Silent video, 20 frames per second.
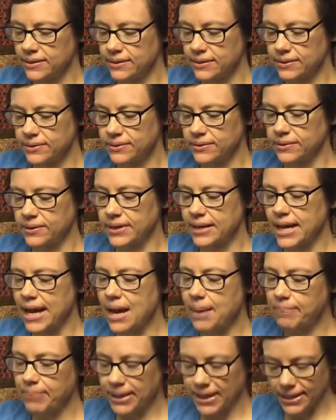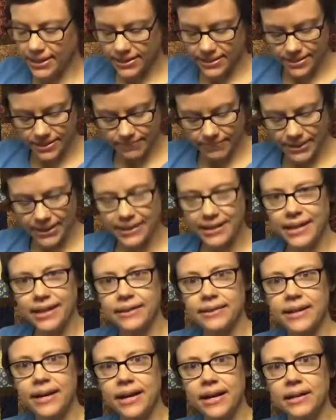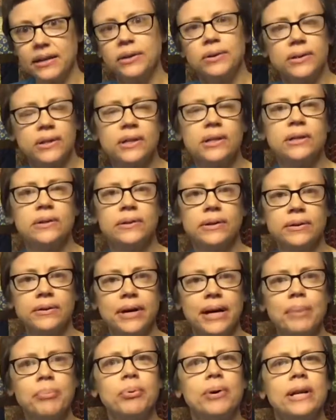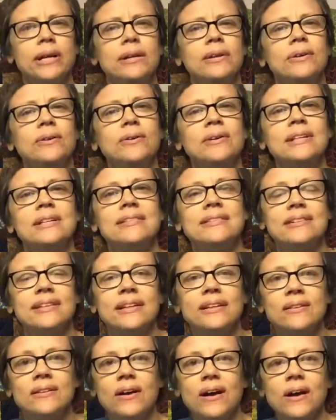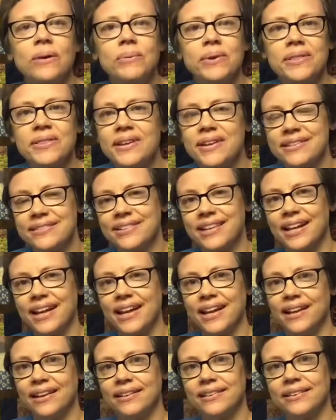or a napkin, something like that, you can go and grab one and you can sing along with us again.